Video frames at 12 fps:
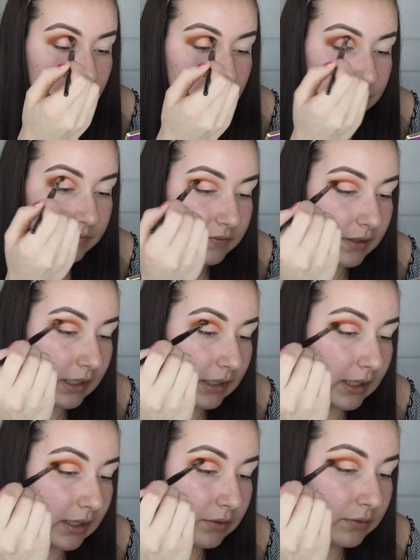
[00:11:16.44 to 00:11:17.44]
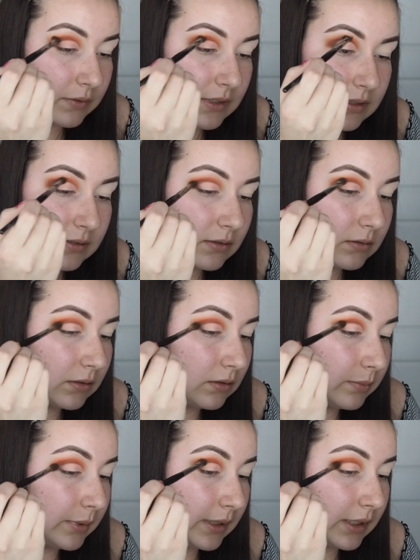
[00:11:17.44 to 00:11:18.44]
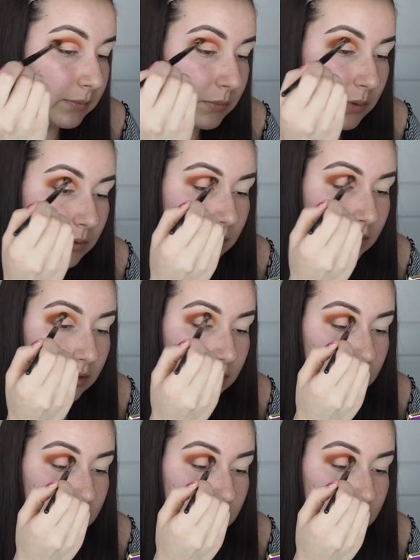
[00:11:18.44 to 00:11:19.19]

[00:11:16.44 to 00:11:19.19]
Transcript: define that crease a little bit more.